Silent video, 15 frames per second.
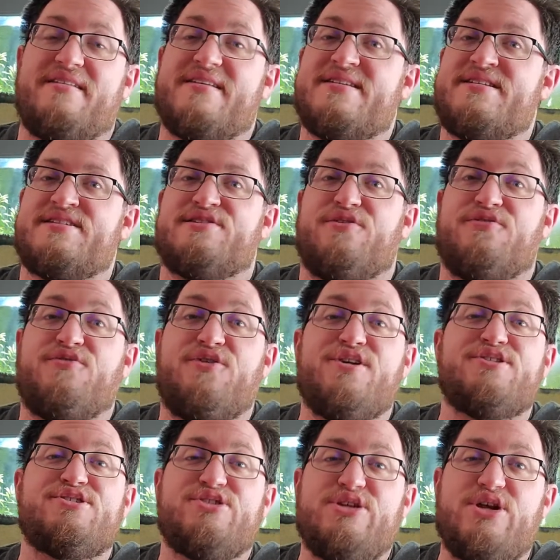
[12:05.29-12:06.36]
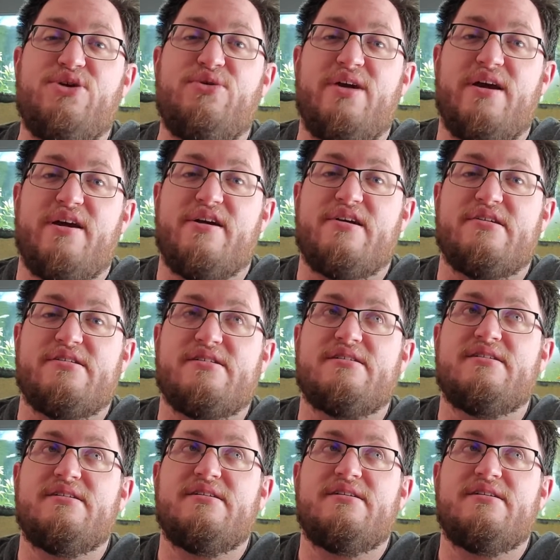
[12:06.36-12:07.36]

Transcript: This is the first New Year's,